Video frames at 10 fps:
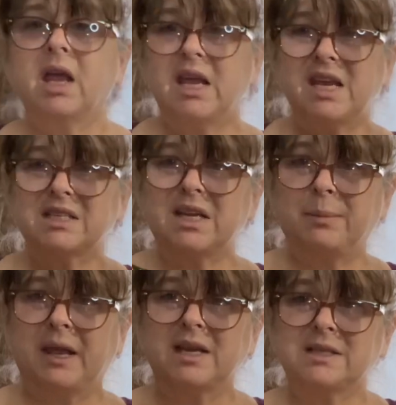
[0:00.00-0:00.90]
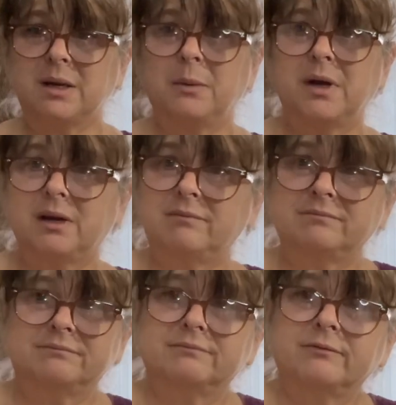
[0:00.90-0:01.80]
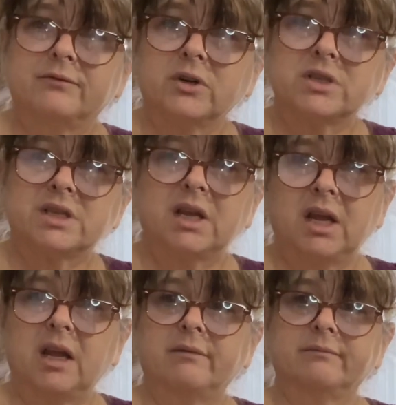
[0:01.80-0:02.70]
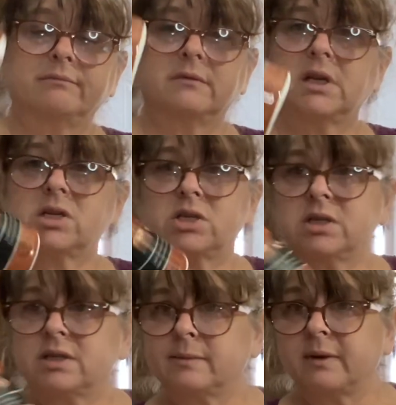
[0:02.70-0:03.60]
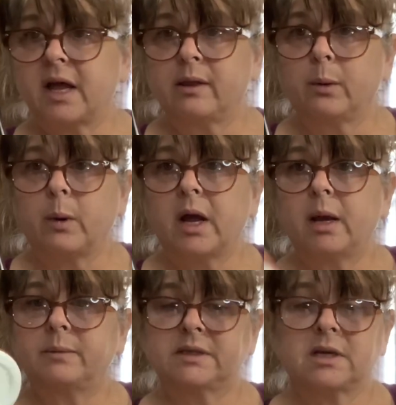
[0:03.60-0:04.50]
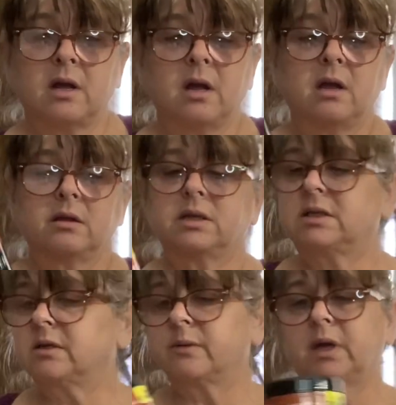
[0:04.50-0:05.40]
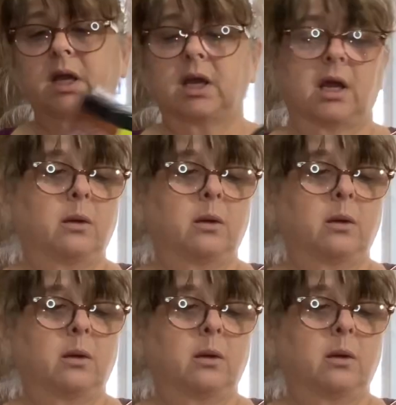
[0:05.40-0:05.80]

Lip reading: Easy peasy one. First thing, get you some leather wipes. This is really good